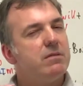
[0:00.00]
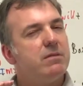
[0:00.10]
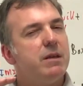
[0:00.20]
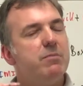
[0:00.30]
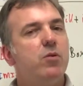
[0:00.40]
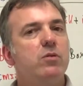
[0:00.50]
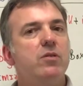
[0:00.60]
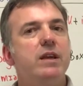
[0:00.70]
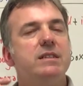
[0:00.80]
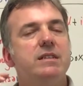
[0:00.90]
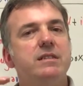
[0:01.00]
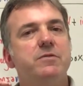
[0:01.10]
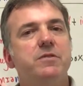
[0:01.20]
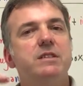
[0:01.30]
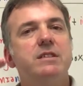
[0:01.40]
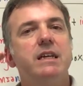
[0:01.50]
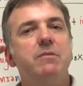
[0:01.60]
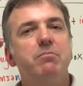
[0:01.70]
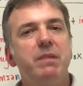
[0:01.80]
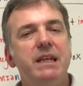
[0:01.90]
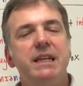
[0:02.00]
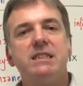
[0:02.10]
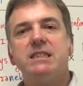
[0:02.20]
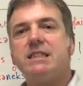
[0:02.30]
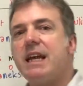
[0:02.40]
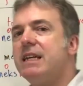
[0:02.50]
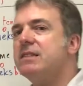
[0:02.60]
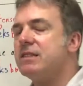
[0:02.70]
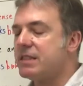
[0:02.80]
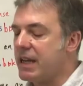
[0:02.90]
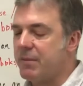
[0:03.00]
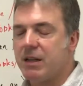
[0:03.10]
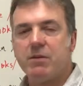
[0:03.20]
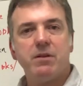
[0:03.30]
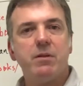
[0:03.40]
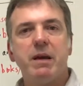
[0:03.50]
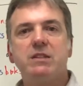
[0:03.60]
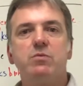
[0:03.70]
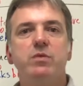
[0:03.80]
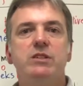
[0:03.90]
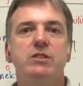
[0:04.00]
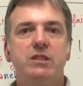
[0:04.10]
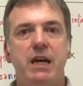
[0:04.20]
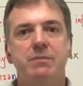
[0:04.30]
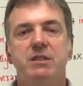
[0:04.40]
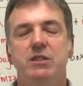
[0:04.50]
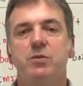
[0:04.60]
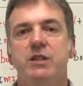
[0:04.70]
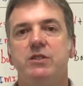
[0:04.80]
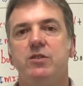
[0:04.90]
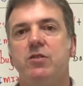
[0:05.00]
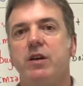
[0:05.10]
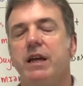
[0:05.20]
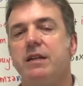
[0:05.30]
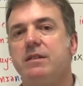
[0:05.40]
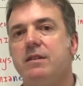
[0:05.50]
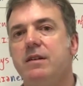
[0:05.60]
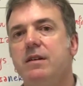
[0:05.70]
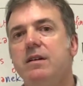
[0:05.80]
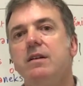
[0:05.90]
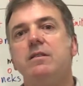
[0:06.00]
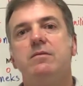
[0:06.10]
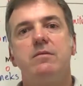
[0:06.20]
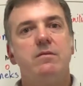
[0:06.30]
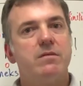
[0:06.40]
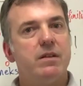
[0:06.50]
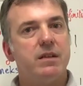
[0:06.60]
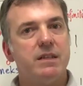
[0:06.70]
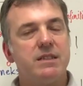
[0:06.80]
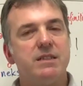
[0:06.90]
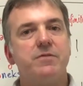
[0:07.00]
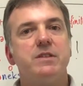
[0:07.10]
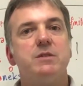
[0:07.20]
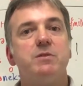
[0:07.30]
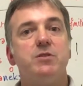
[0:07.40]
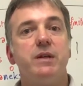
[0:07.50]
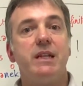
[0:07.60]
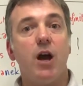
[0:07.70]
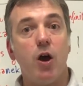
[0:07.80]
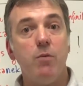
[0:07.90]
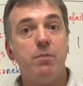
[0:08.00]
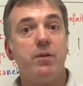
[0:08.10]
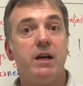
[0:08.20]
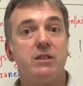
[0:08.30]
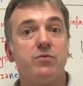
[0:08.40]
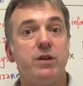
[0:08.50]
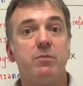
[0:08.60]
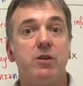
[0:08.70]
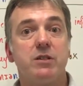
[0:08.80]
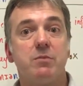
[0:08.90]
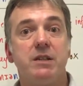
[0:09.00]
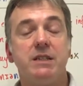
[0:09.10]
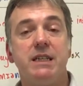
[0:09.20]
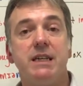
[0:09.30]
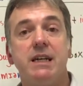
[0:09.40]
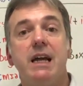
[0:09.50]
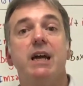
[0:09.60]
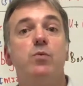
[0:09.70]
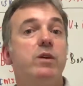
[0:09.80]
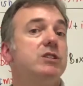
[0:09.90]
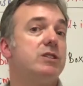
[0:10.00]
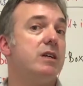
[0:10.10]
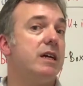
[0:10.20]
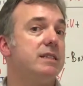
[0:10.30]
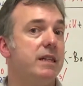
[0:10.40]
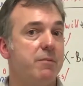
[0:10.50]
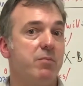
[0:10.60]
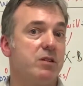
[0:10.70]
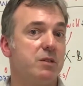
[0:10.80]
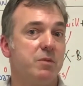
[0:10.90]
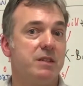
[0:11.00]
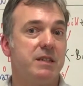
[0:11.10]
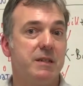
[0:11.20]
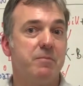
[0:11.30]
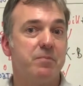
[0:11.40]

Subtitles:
the important thing is the difference in meaning stays the same, and no matter which time situation you look at. It's a difference between hope as a real possibility and wish as an impossibility.